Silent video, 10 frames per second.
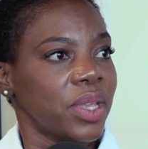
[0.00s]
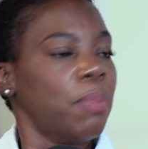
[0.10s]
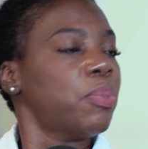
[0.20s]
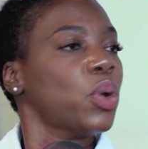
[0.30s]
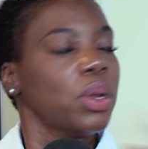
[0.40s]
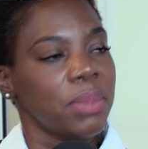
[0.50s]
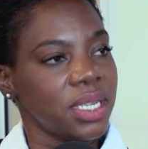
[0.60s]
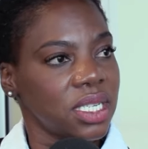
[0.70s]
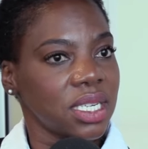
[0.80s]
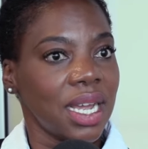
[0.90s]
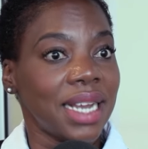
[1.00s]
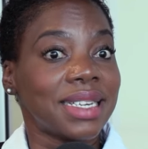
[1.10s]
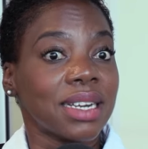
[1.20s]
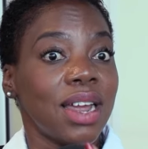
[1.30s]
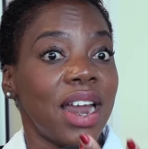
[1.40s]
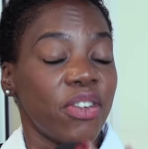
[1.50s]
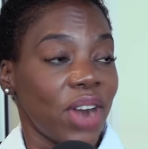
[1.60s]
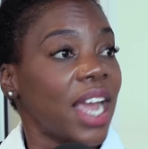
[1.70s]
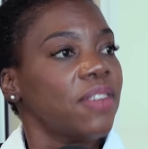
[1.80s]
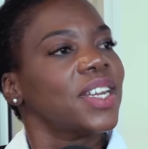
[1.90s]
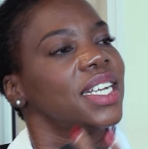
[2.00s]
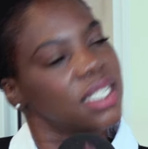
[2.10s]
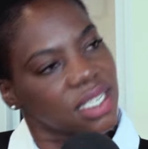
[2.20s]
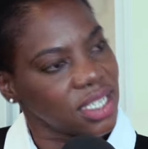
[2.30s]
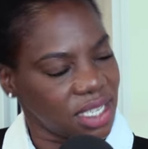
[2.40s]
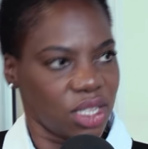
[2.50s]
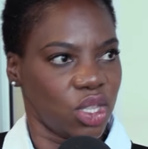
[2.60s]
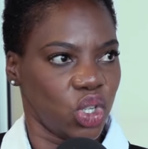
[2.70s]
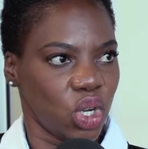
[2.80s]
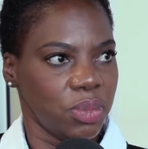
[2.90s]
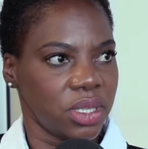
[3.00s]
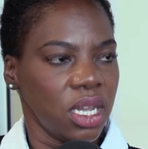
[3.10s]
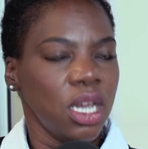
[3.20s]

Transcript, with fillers: employment and arrived and didn't get the jobs.